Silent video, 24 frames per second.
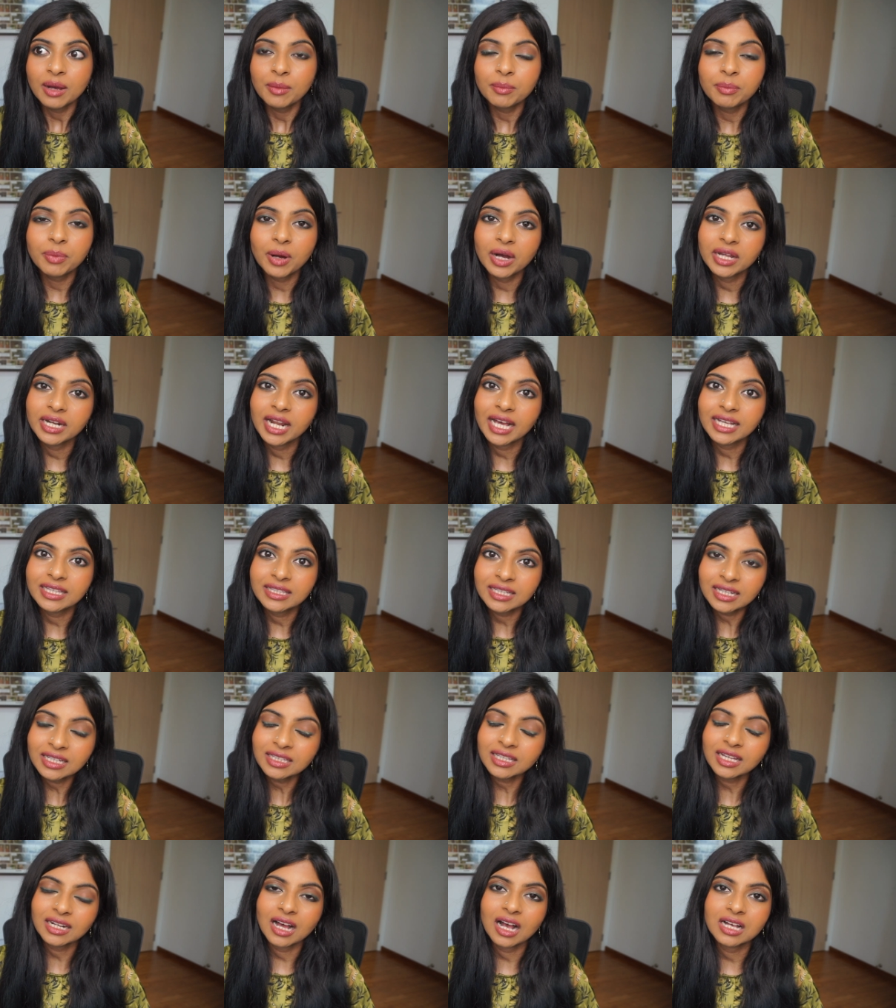But I
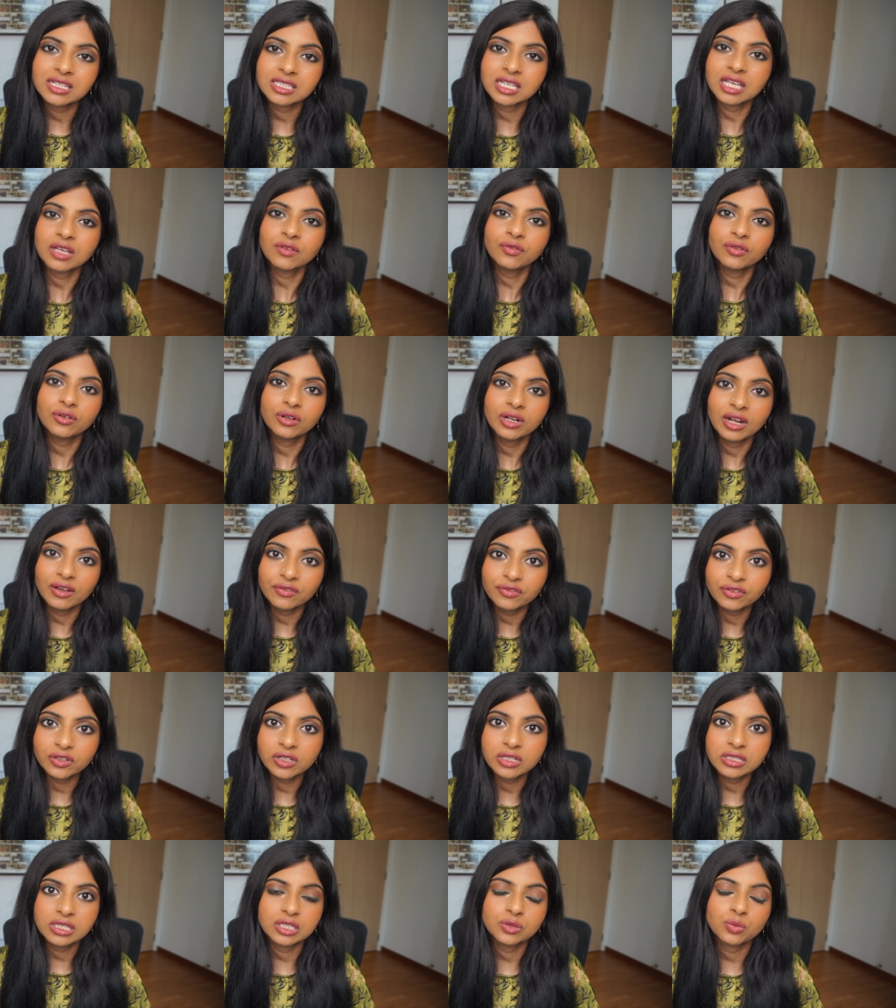think that asking for
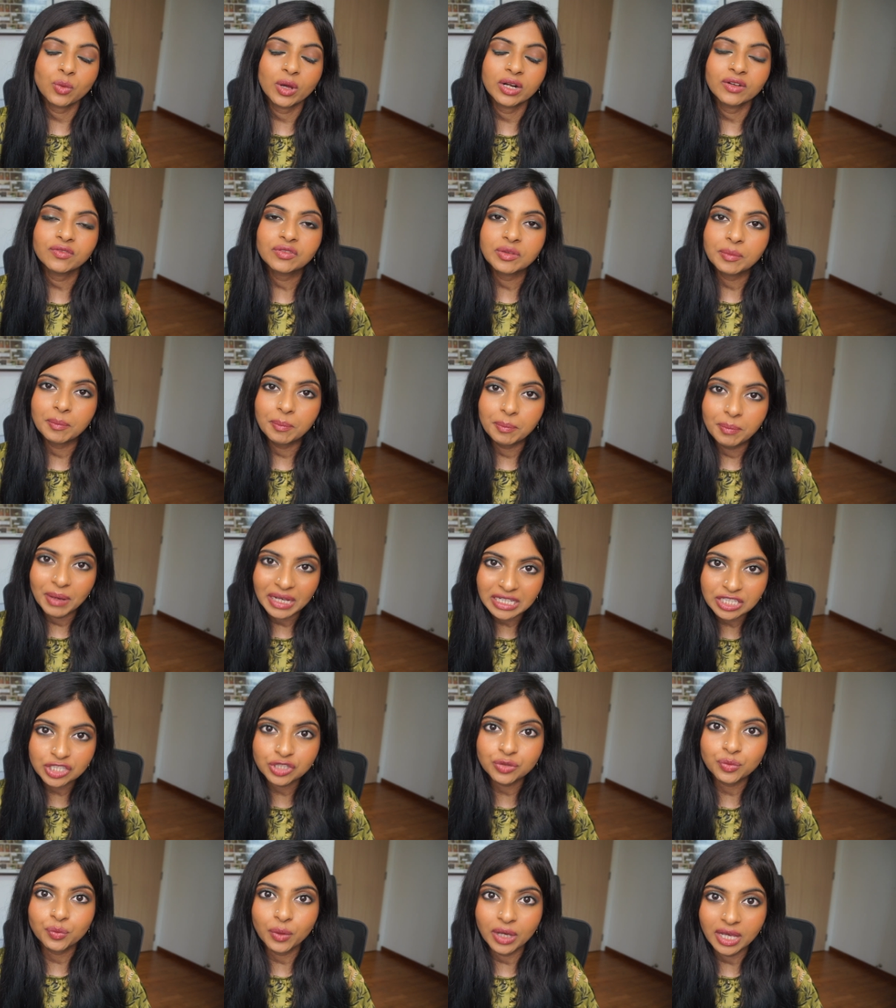referrals is one of the
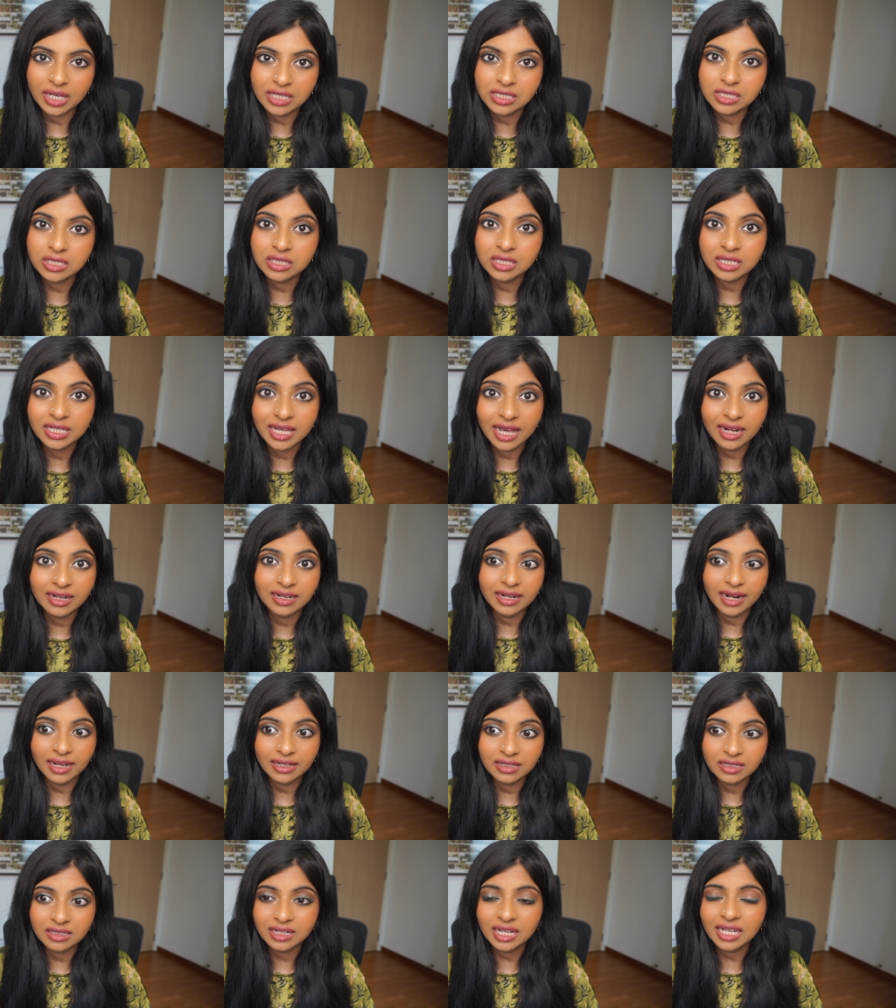best ways to get
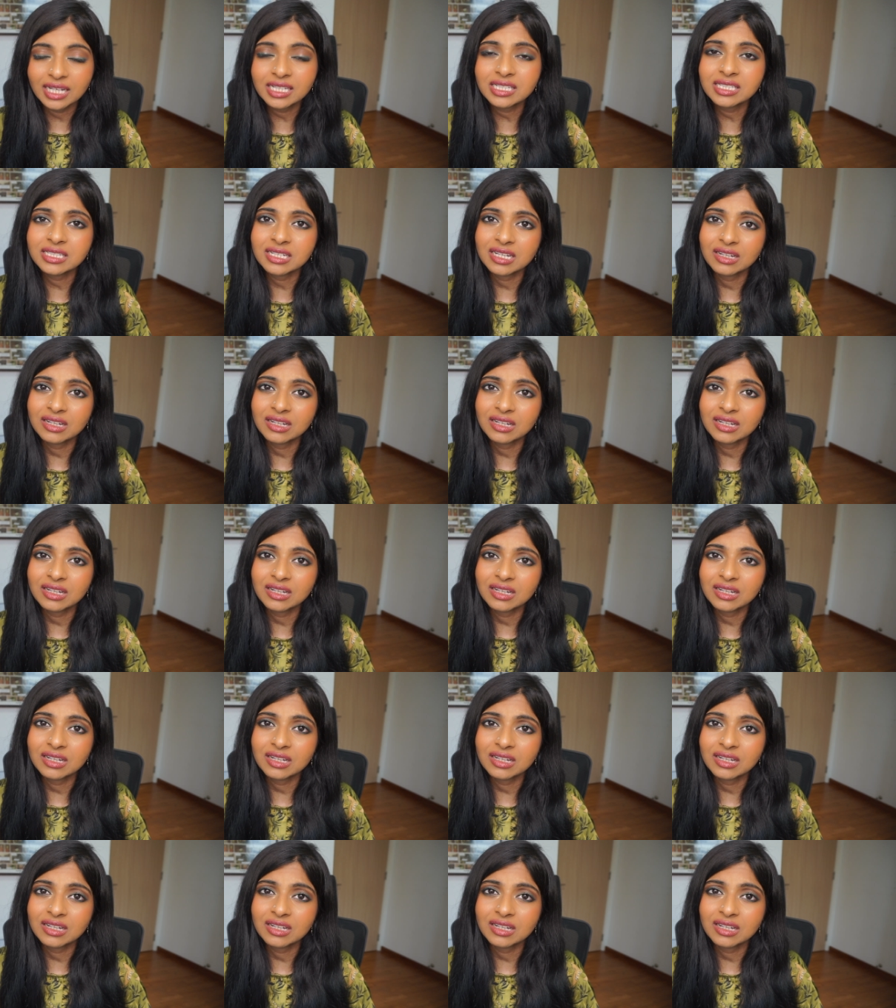recognized.